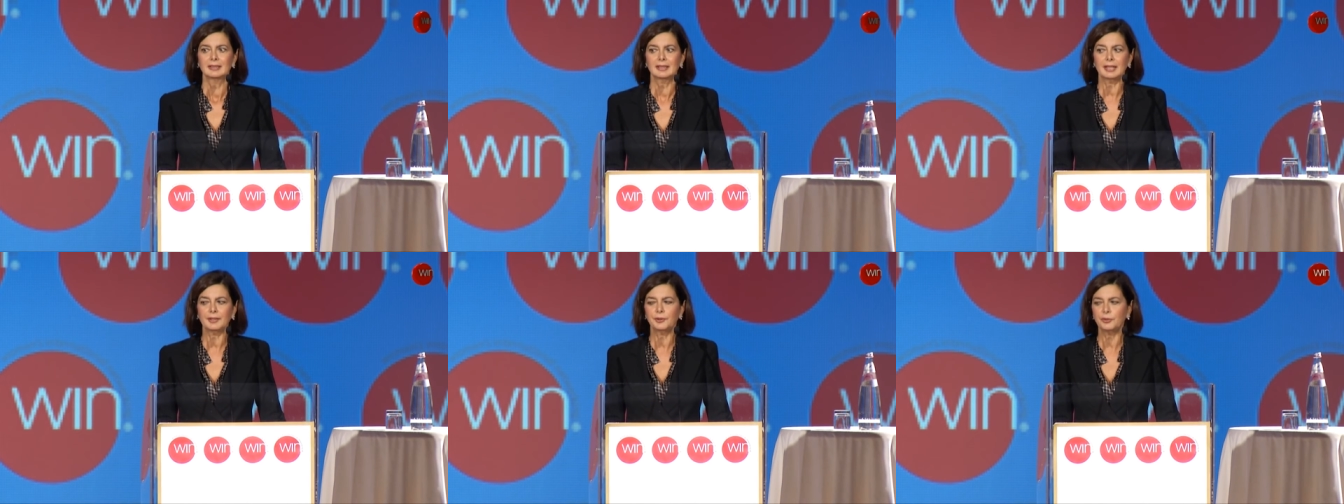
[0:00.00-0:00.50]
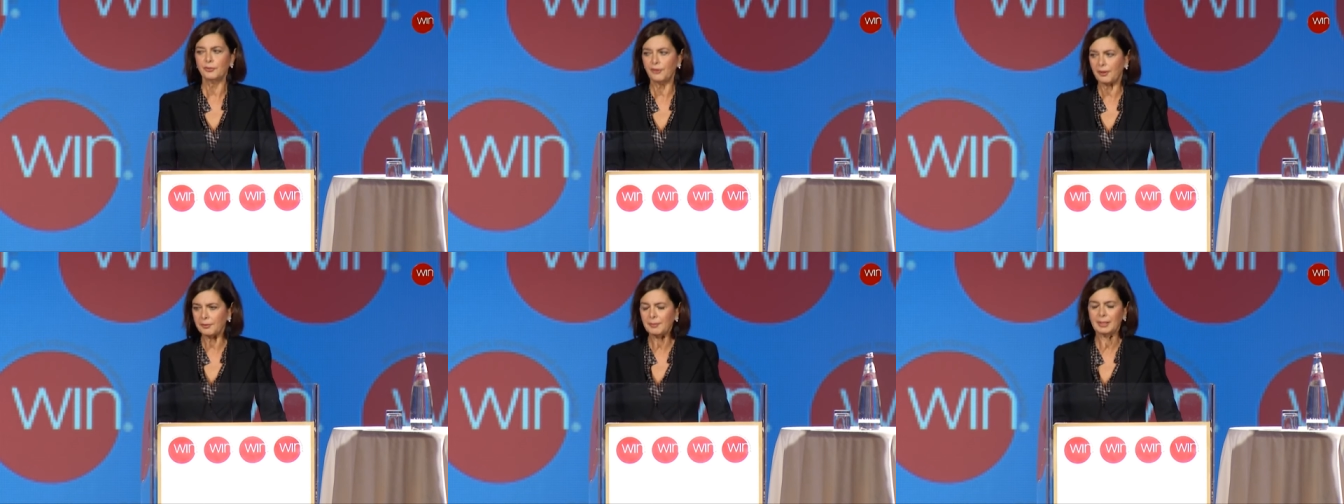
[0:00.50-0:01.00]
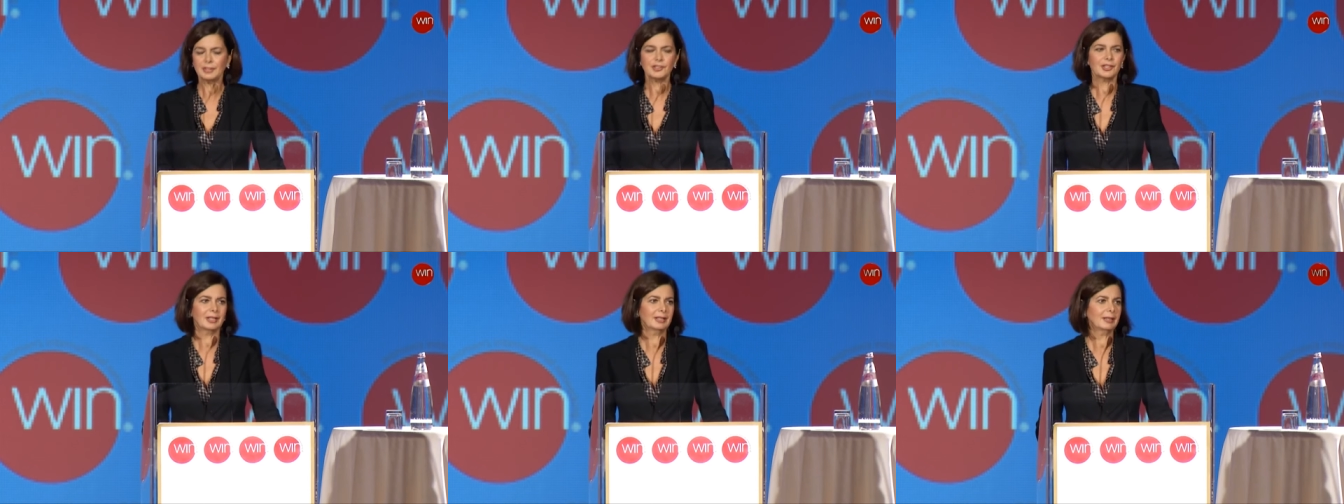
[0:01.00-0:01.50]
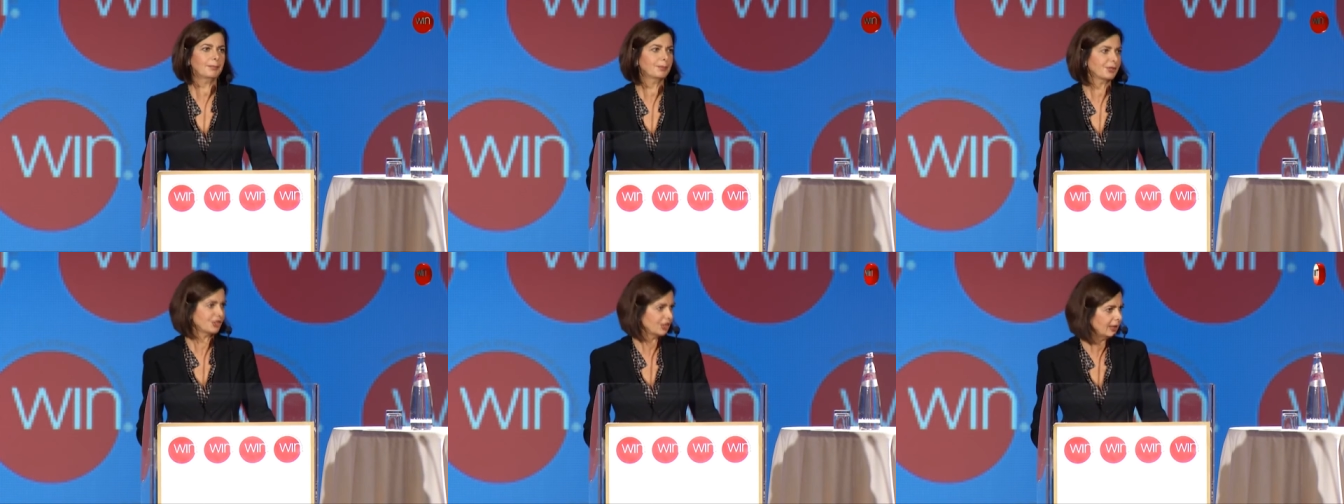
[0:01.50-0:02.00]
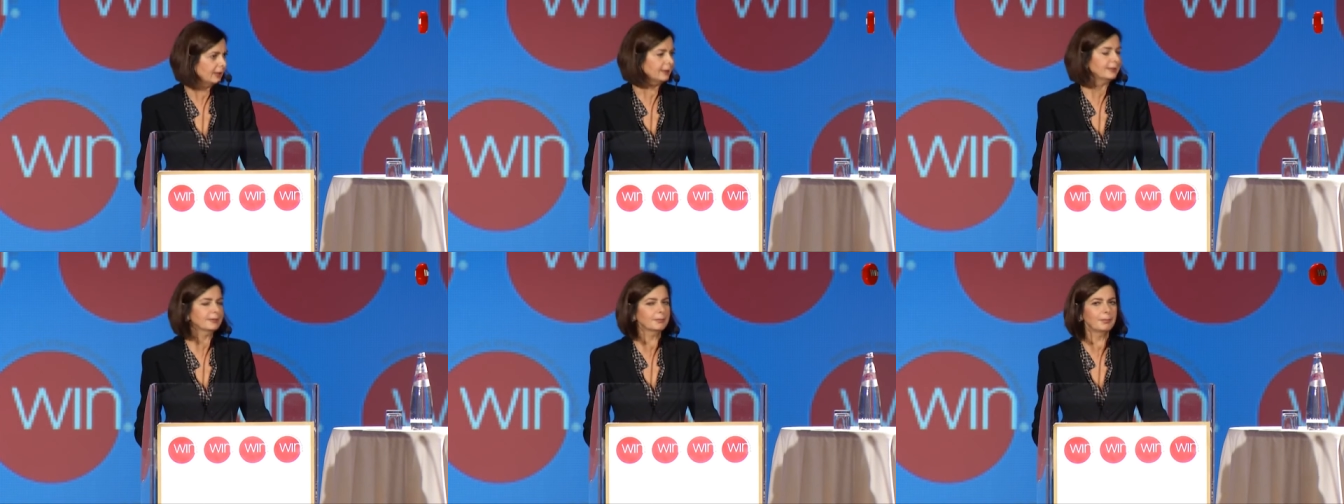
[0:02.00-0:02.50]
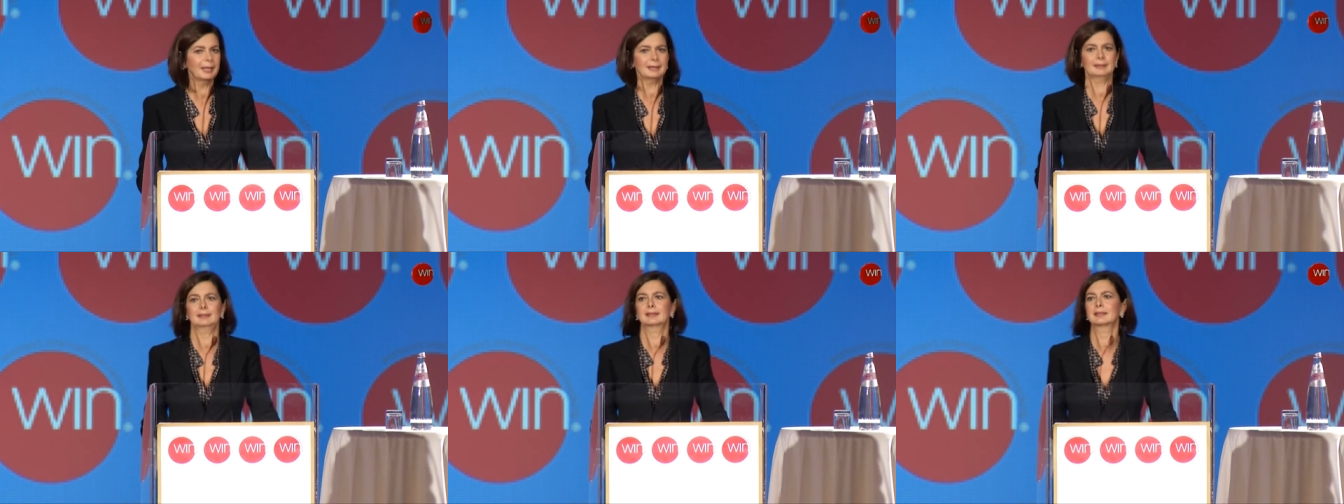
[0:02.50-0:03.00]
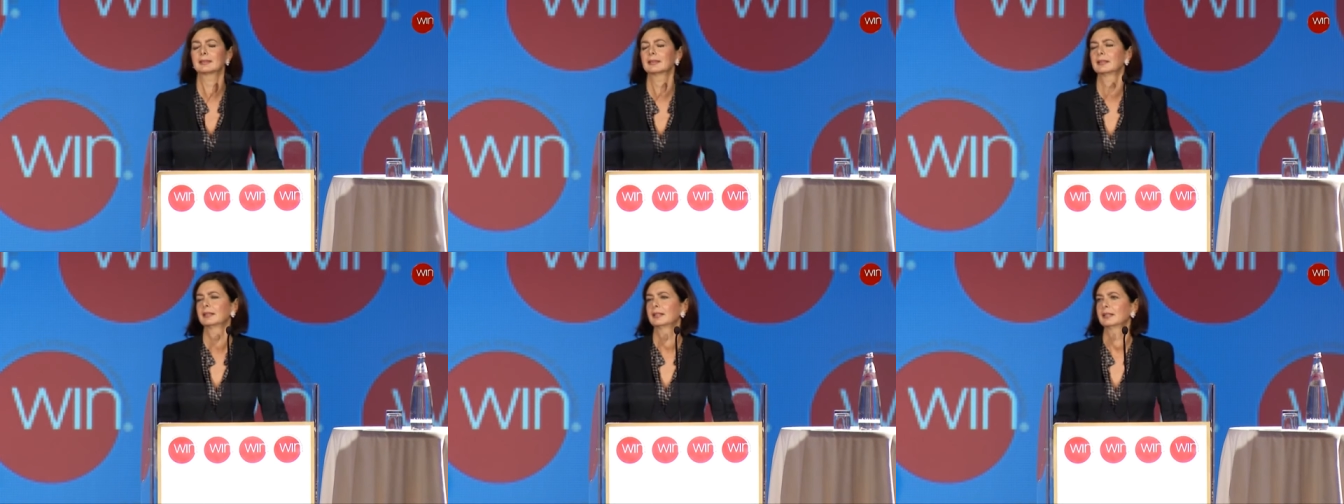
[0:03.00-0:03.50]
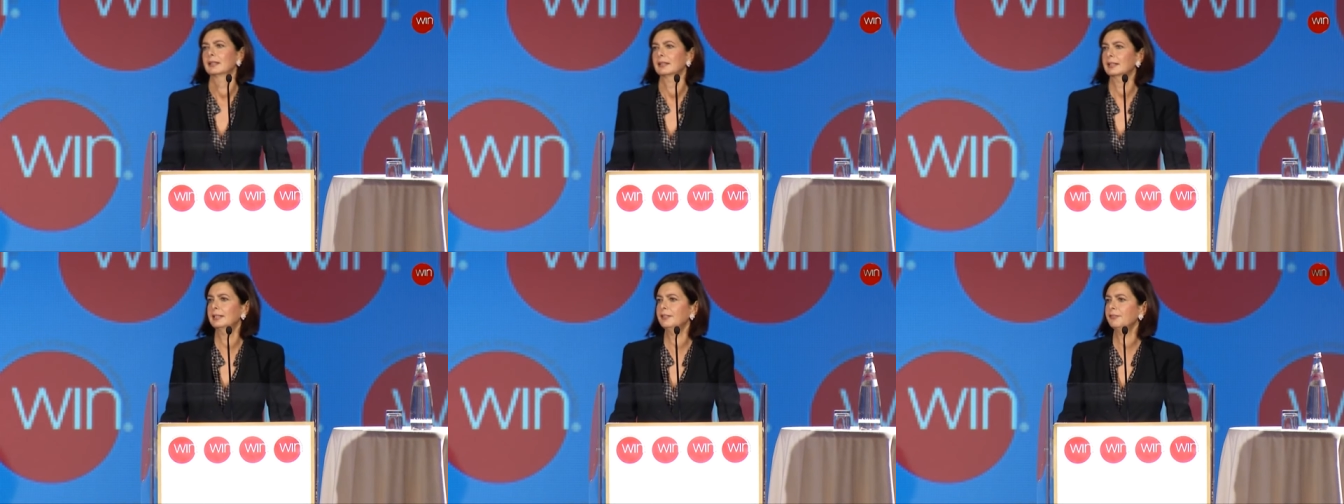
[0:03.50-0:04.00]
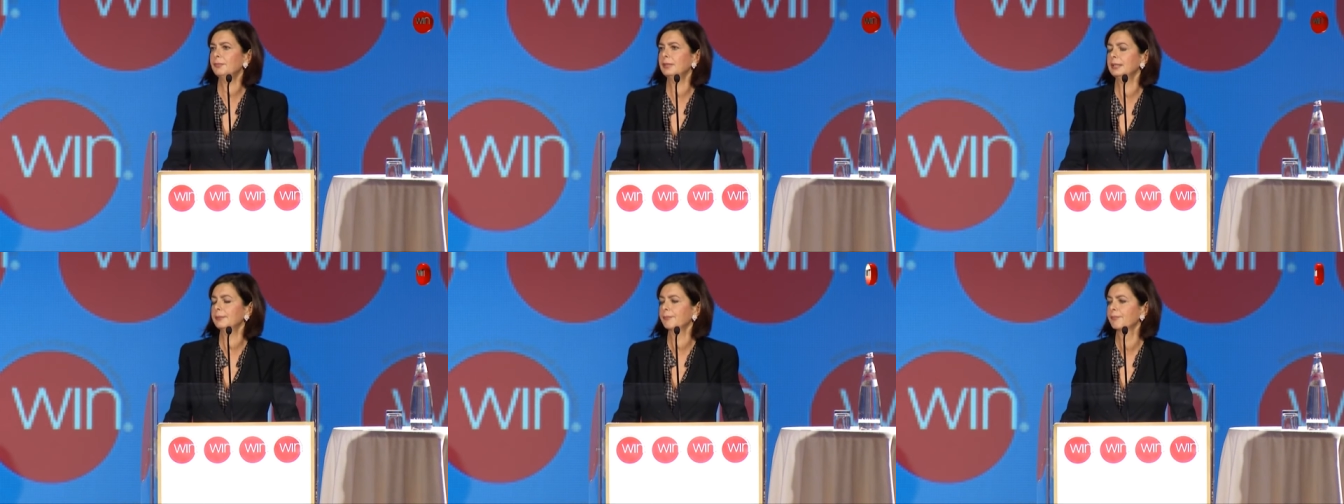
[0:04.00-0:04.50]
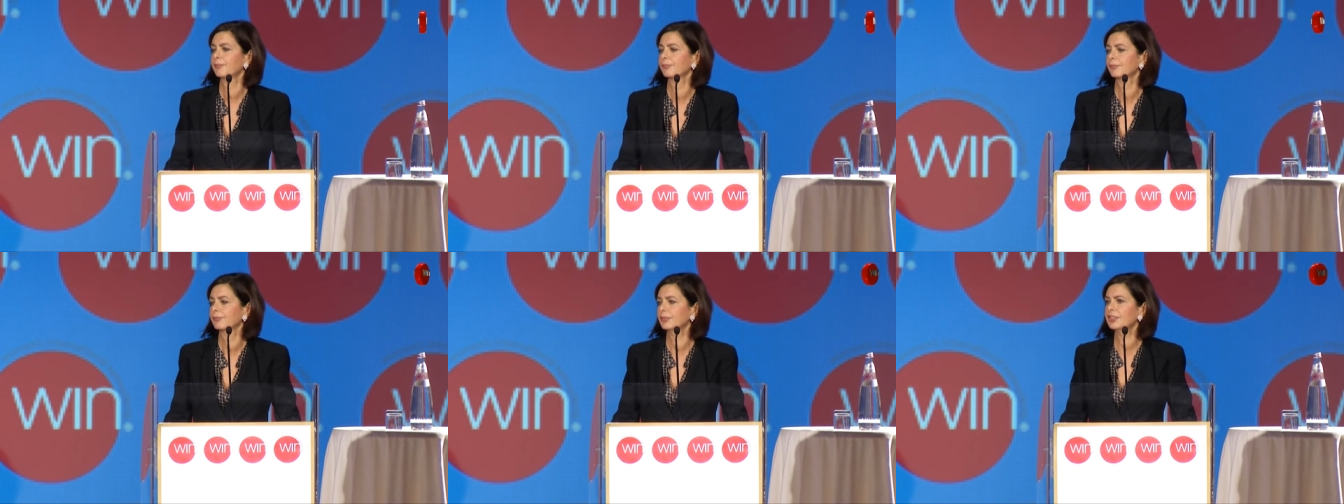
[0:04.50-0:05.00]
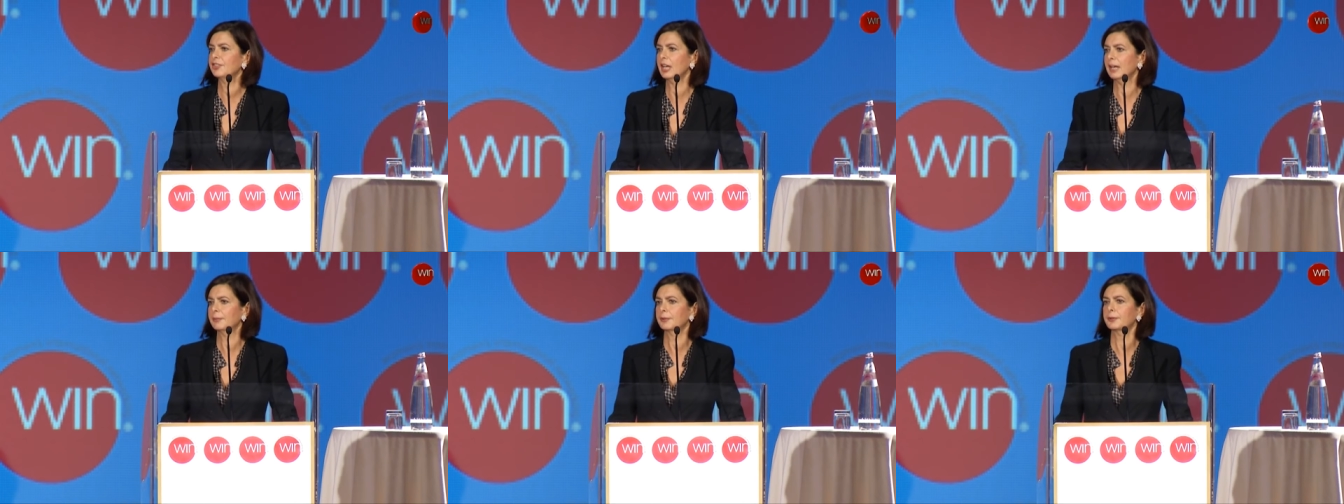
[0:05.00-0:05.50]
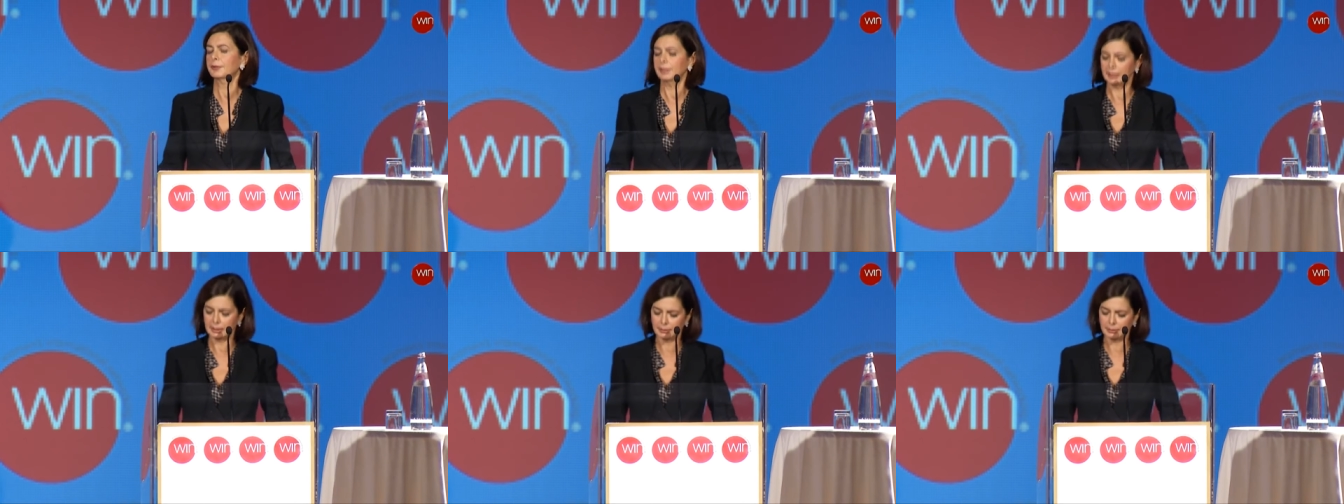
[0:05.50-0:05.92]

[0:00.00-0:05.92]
thank you very much. I appreciate, but give me the time to think